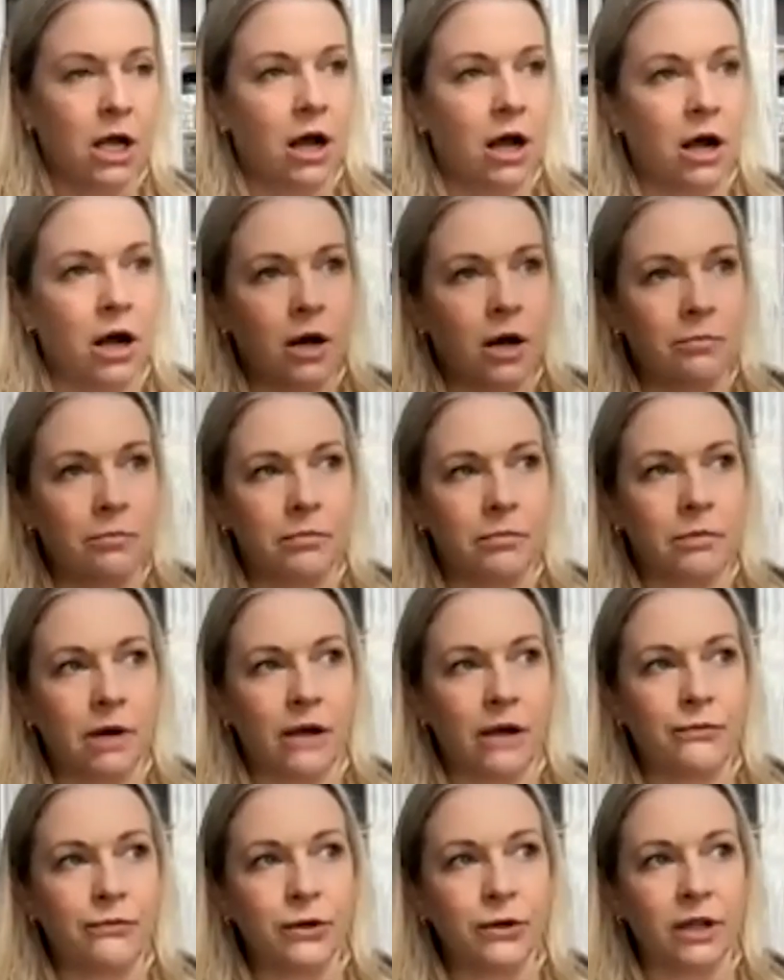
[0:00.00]

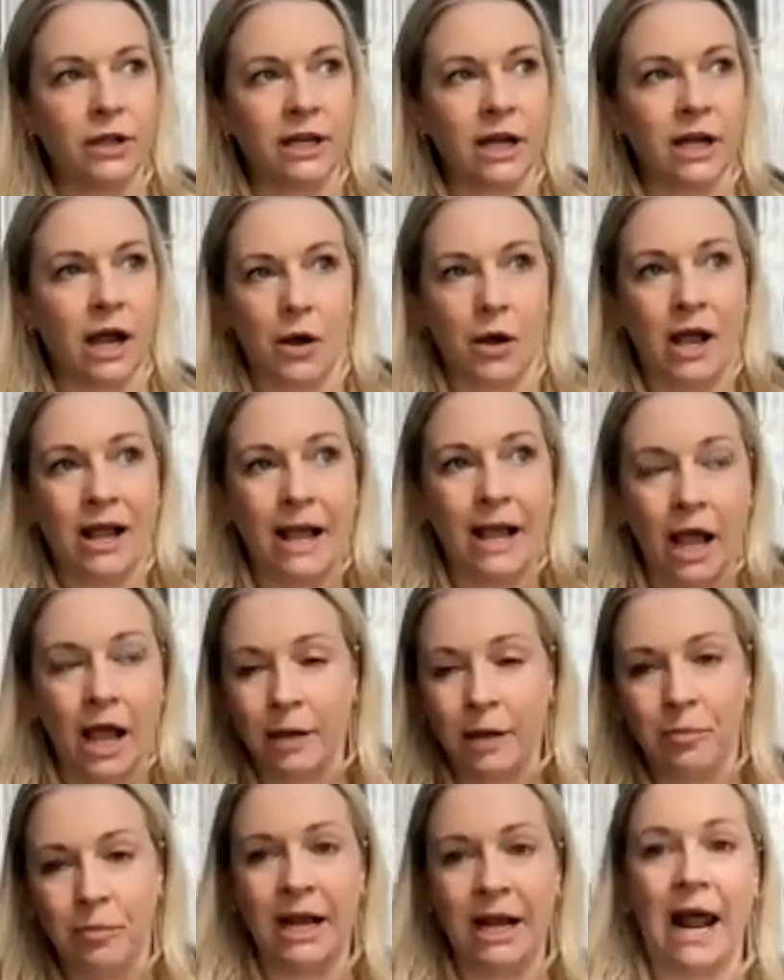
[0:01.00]
I feel like I
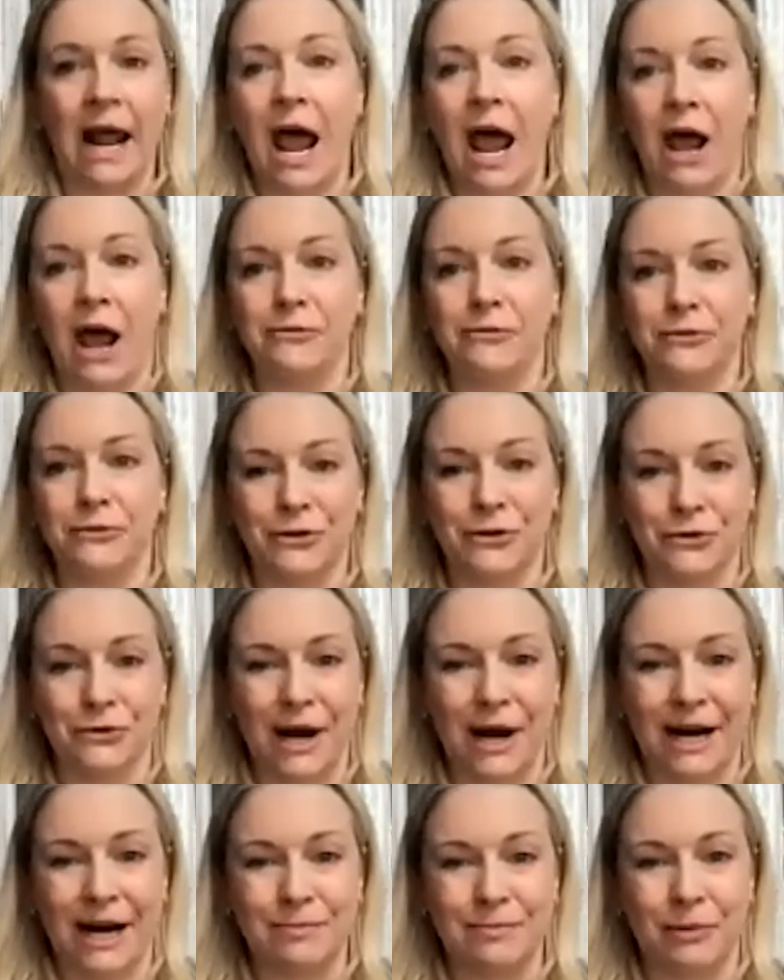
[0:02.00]
get paid half to
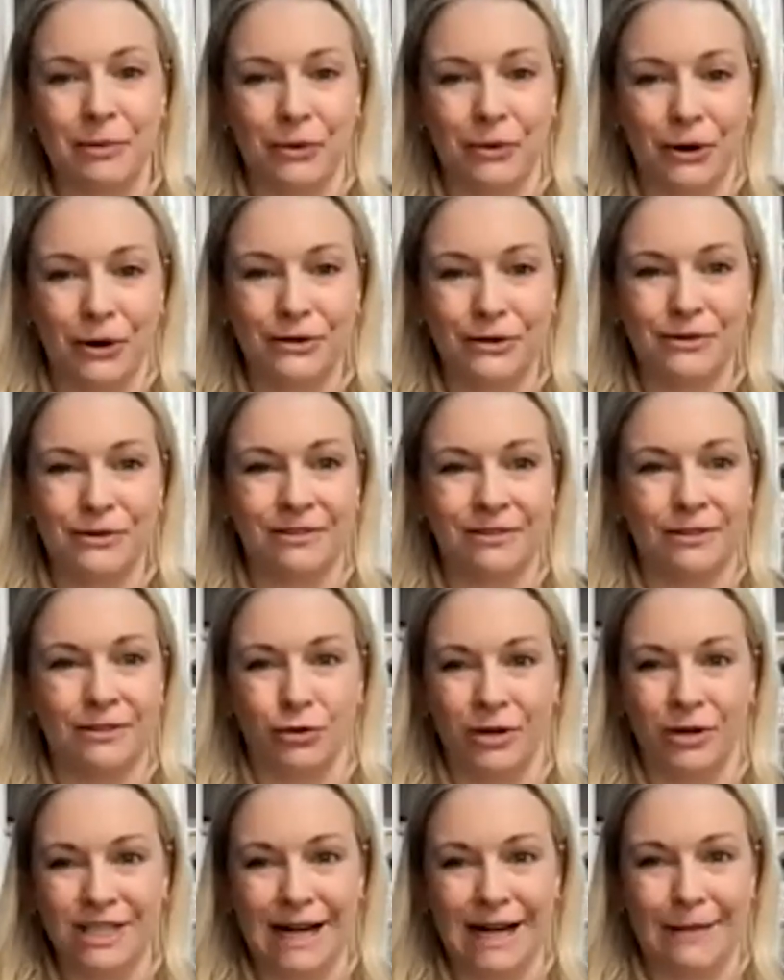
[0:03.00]
direct, but work
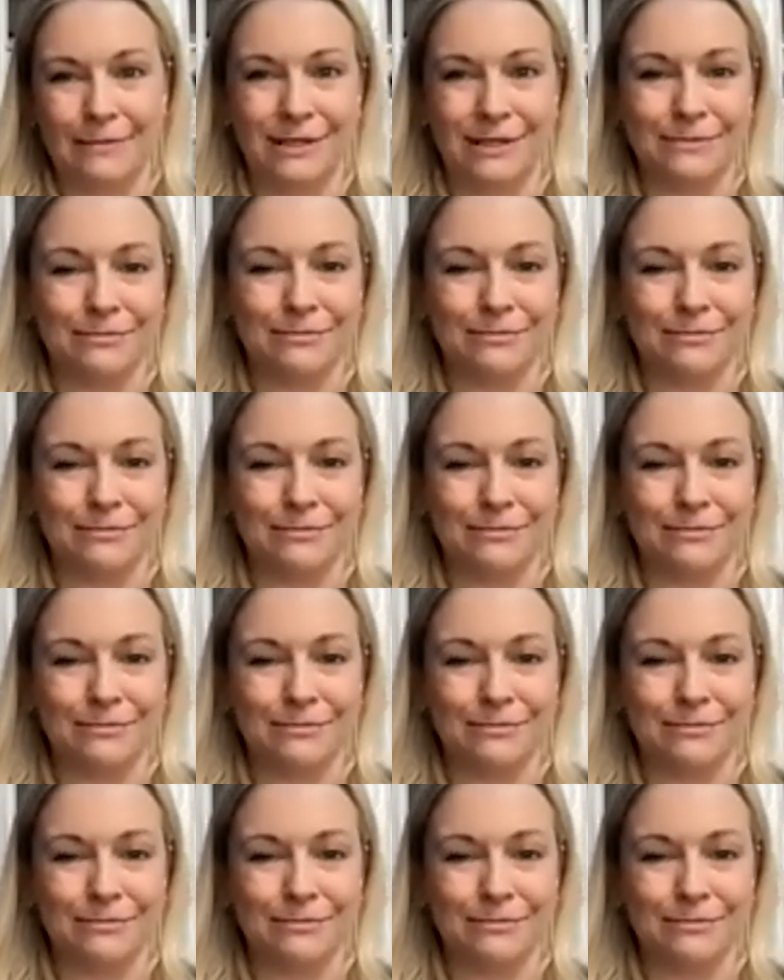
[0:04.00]
3 times as